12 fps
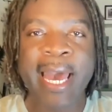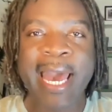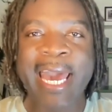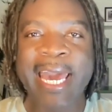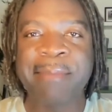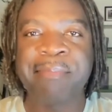
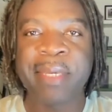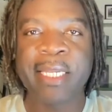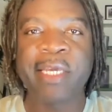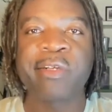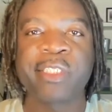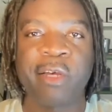and beating
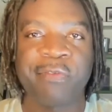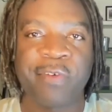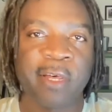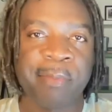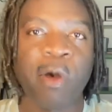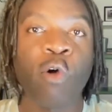yourself
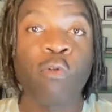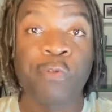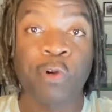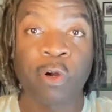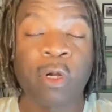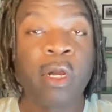up
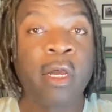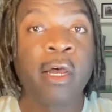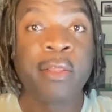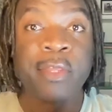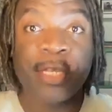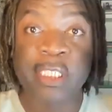over
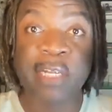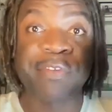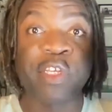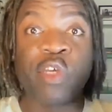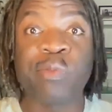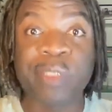the stuff
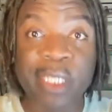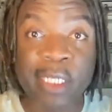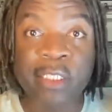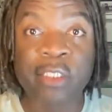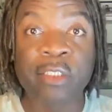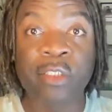that you
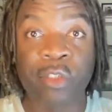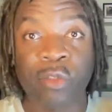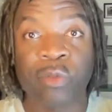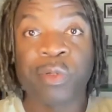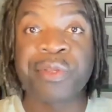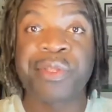didn't
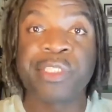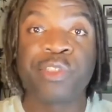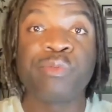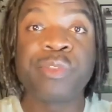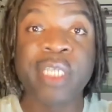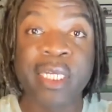do or the things
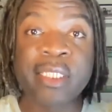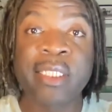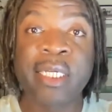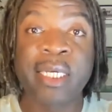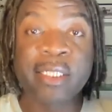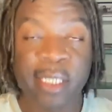you didn't
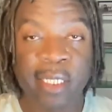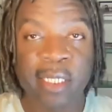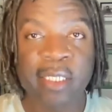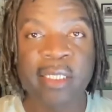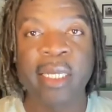get done.